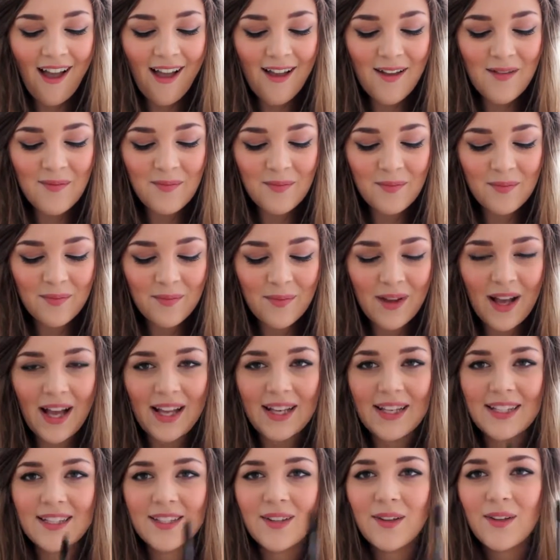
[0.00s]
And
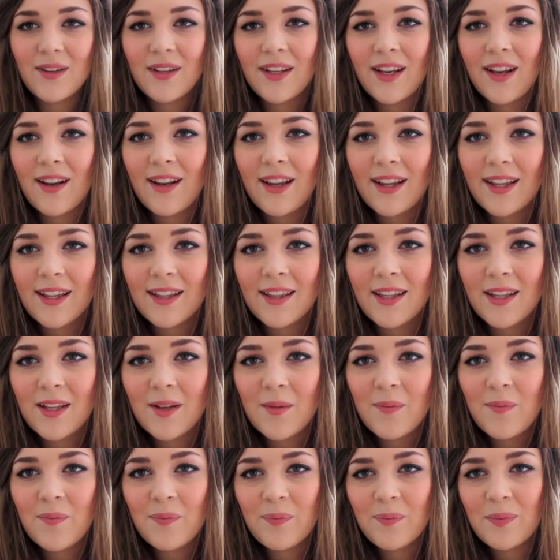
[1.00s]
it's got like
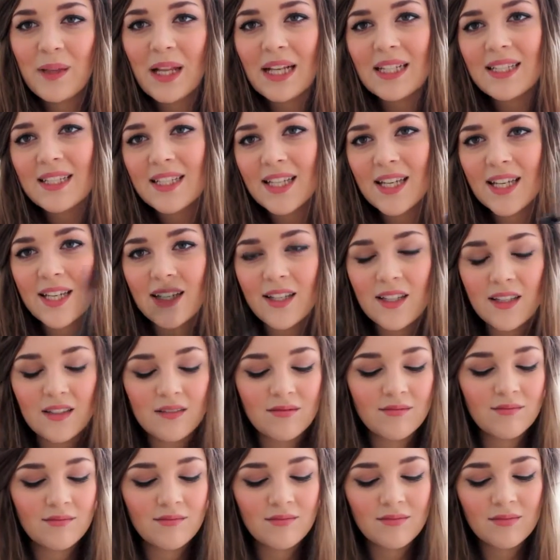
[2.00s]
the plastic
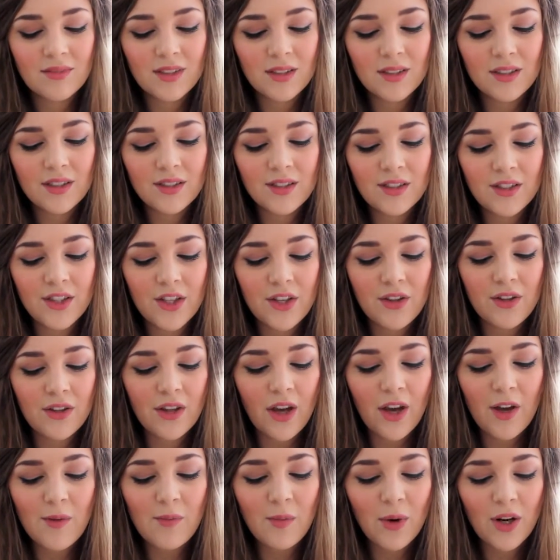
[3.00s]
tooth
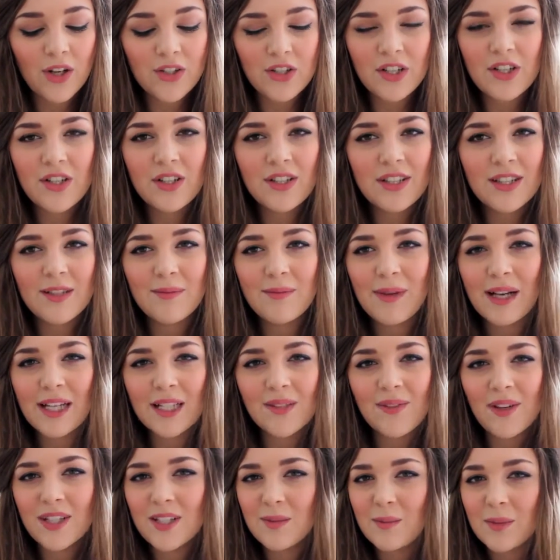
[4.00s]
comb brush, and I just think
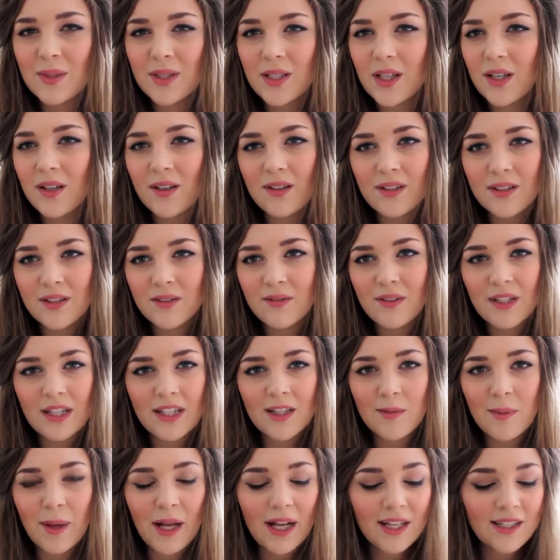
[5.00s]
Max Factor mascaras are
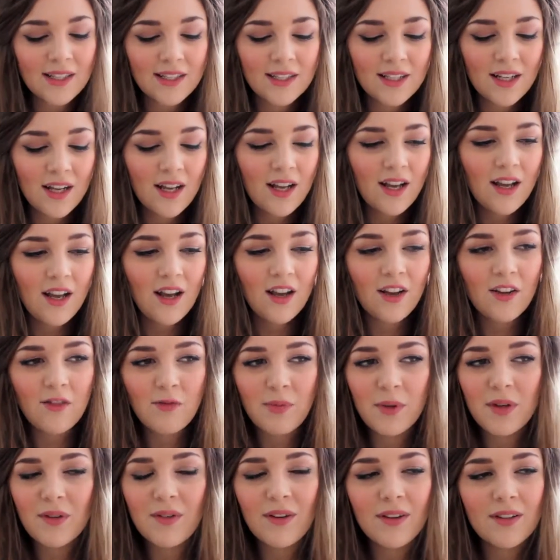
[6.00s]
really the best.
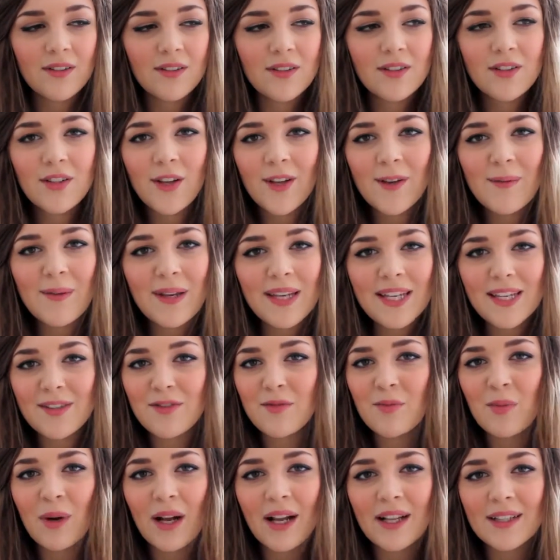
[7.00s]
I've been around so many
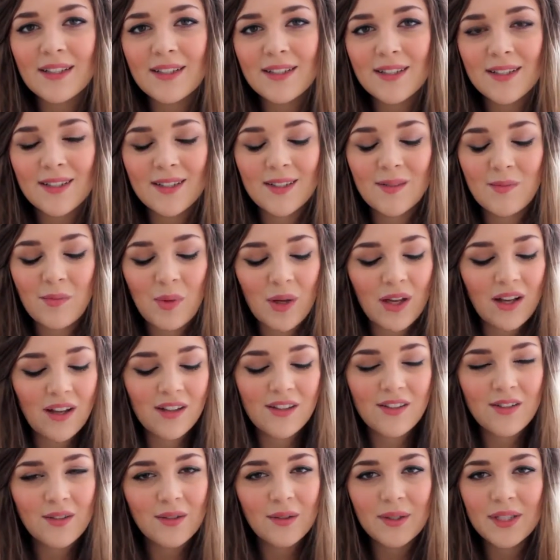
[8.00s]
different brands, but
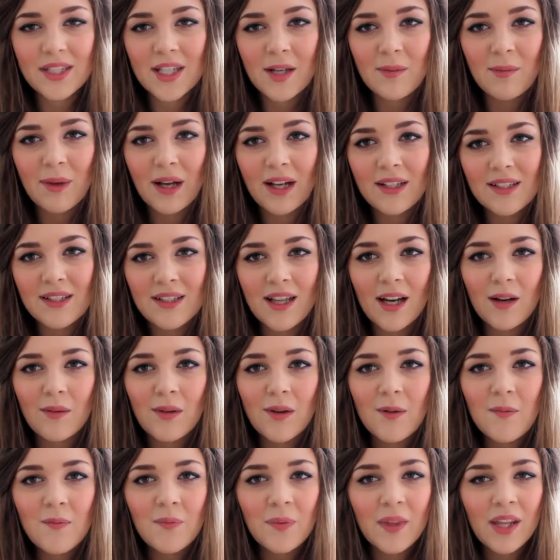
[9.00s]
I always come back to that
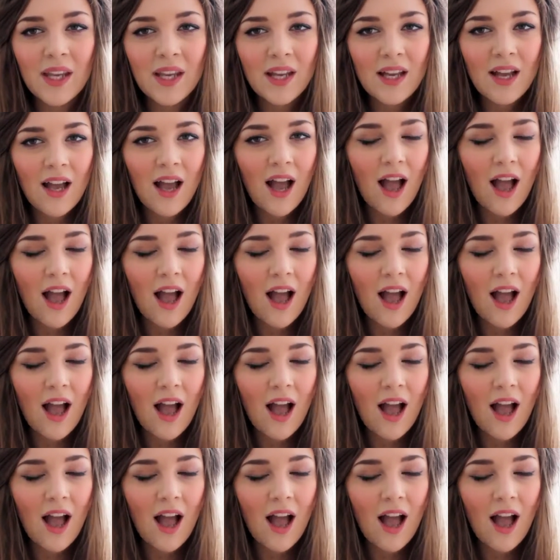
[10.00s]
one.